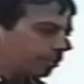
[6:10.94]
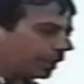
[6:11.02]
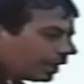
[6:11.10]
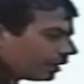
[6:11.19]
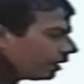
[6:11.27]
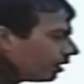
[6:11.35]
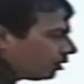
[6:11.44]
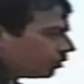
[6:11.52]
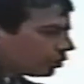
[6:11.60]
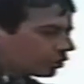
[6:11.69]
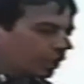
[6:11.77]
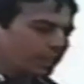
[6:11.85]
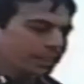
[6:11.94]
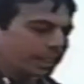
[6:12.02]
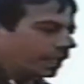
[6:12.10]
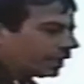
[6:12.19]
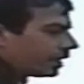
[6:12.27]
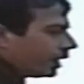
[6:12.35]
speed, you just
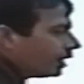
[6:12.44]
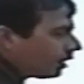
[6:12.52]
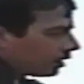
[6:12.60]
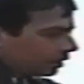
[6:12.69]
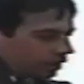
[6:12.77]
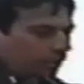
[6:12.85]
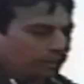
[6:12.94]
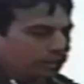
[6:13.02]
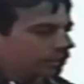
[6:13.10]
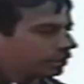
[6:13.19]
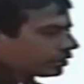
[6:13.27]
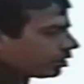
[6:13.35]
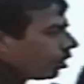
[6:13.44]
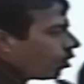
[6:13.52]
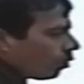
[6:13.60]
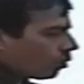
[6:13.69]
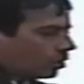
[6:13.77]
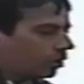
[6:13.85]
hit it
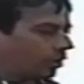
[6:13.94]
slow.